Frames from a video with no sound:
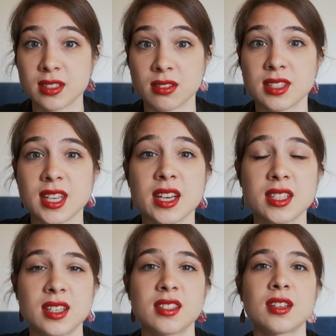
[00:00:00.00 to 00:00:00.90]

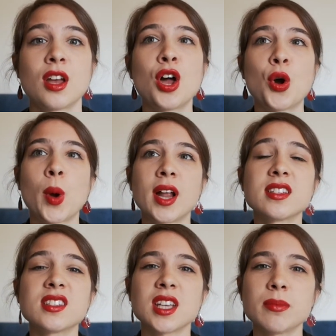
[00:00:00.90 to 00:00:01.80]
societies, while at
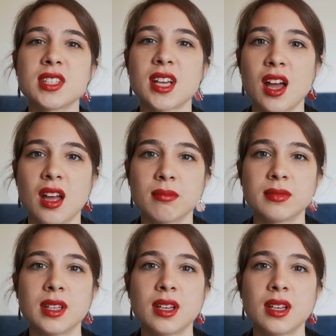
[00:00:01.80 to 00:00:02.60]
the same time